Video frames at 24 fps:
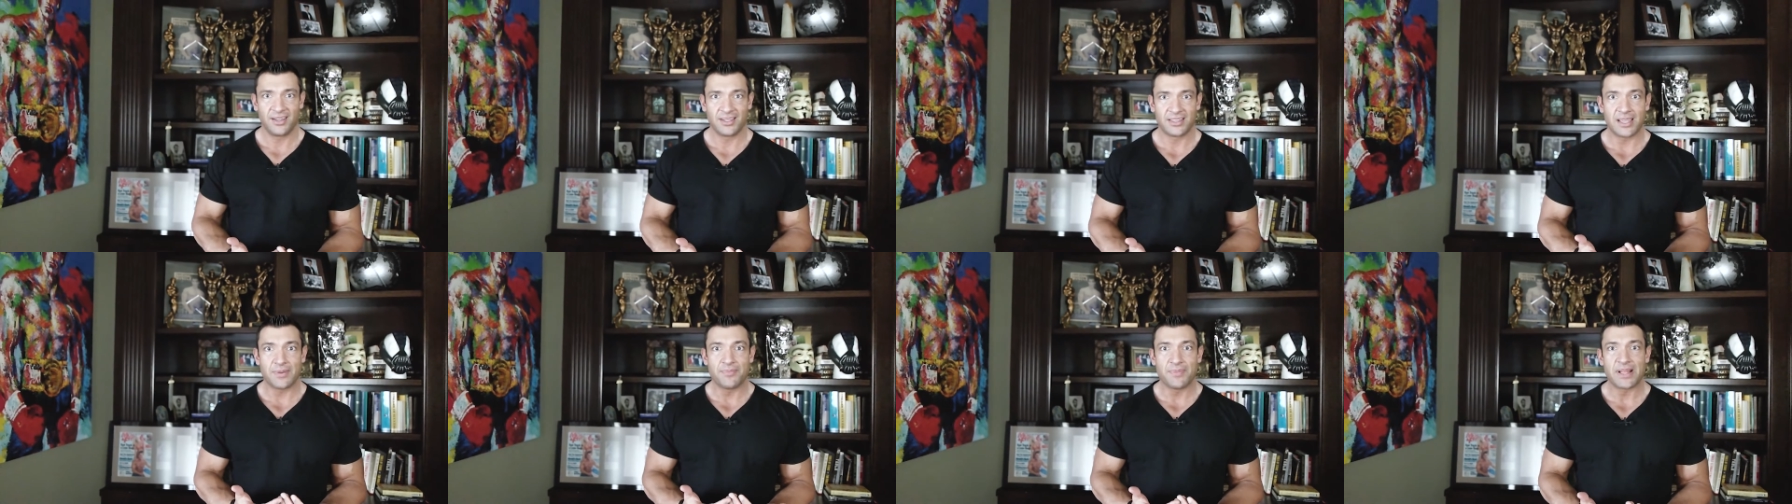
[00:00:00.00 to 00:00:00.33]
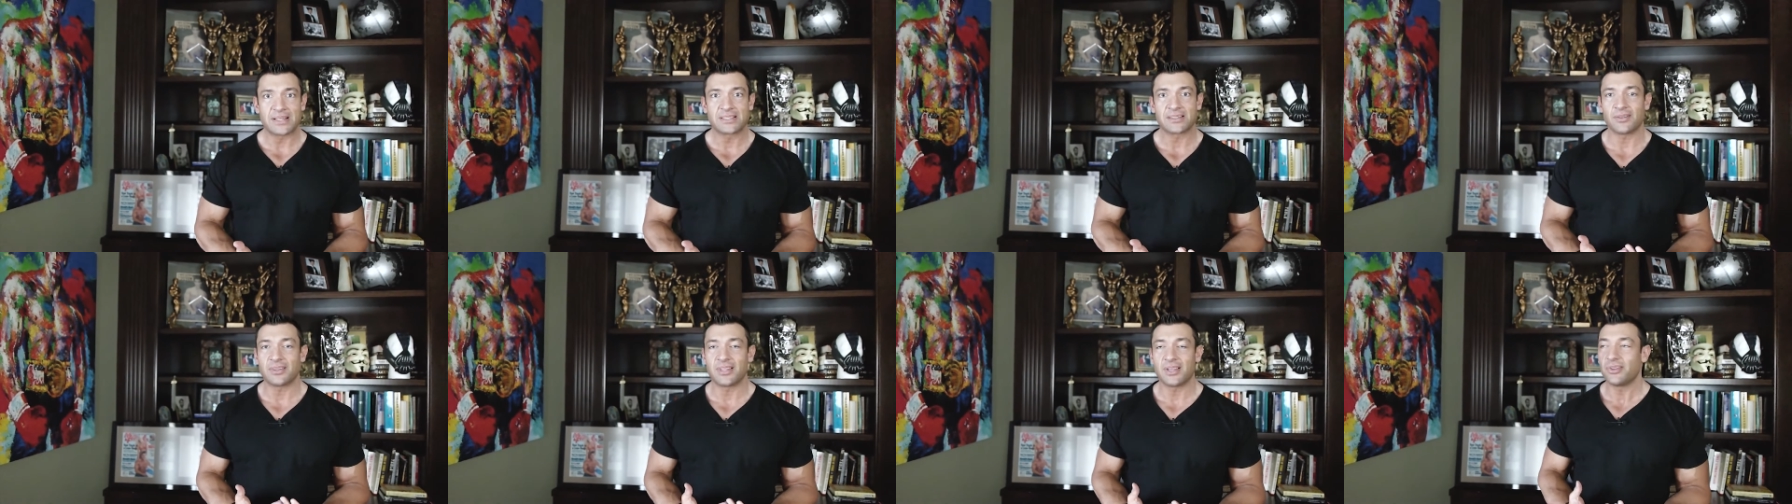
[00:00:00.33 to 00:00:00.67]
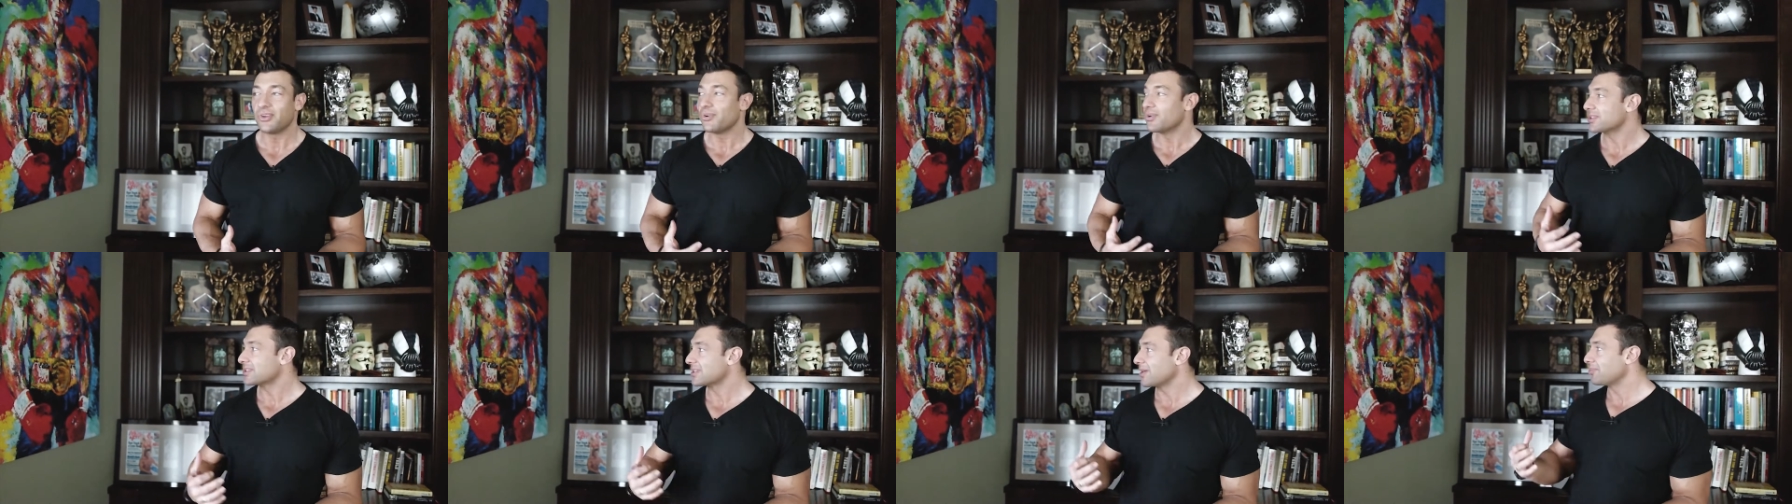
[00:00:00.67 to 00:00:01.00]
They meant something,
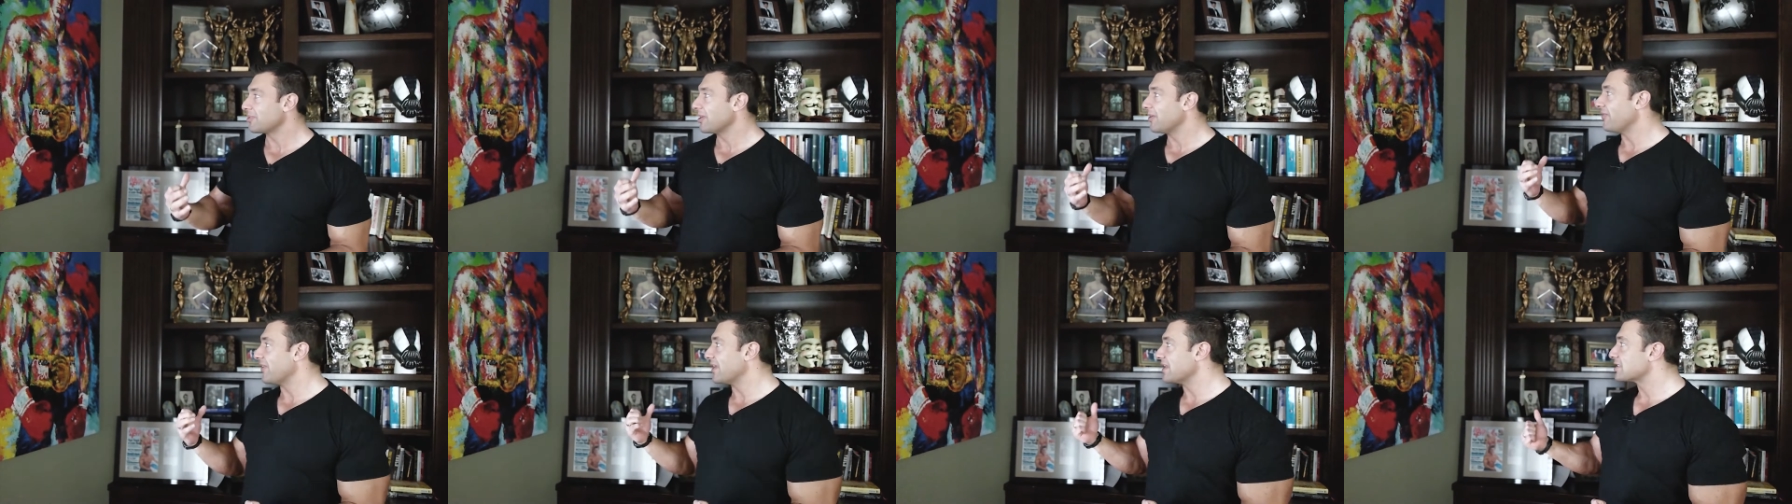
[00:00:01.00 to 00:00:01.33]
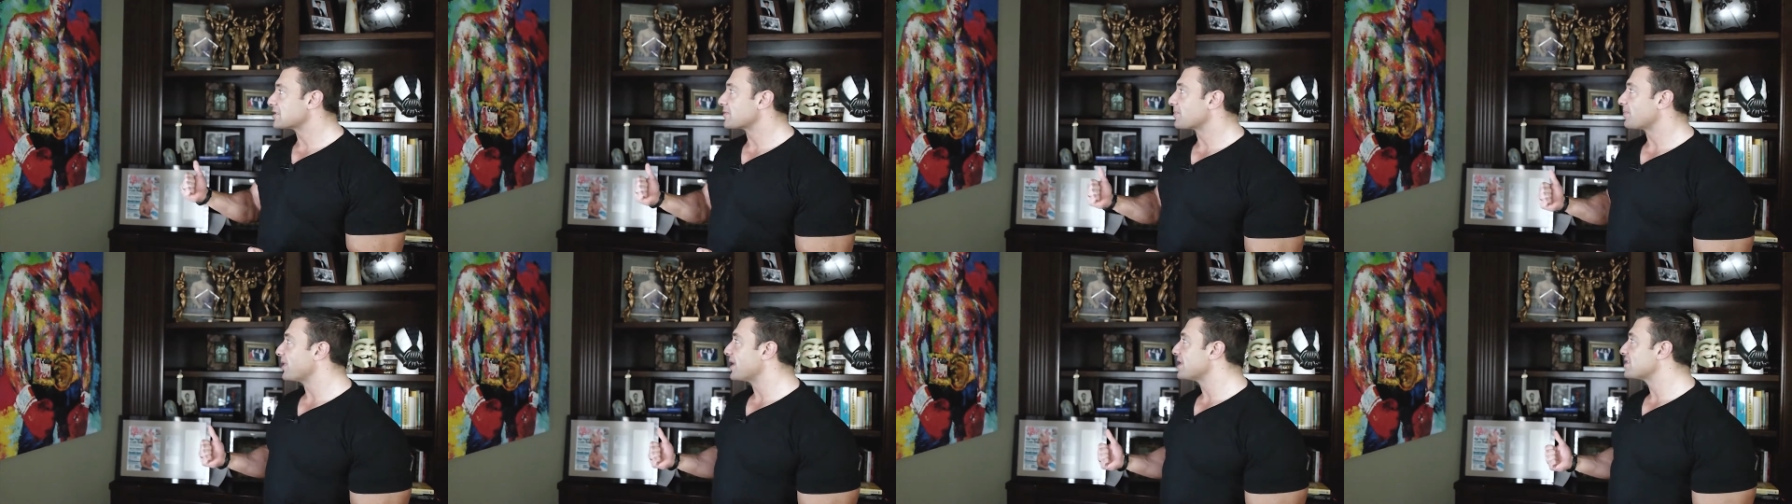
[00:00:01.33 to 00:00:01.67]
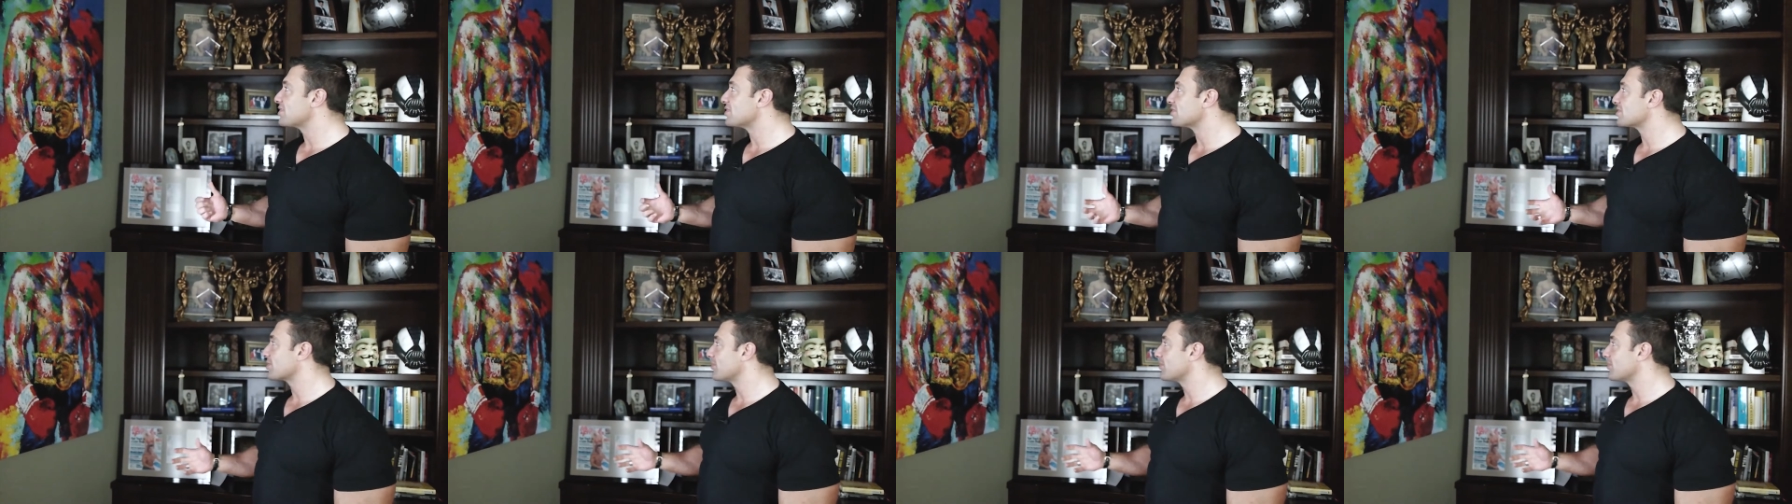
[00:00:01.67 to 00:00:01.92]
there was something of inspiration.